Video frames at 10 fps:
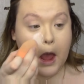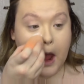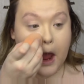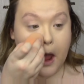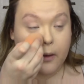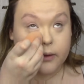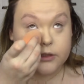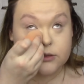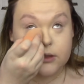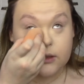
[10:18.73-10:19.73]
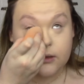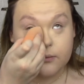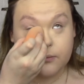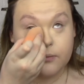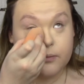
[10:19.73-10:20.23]
And we're just going to
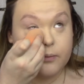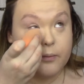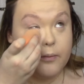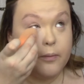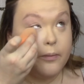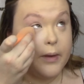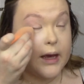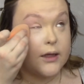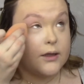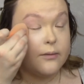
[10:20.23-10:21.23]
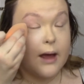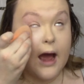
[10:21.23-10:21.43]
bake a little bit.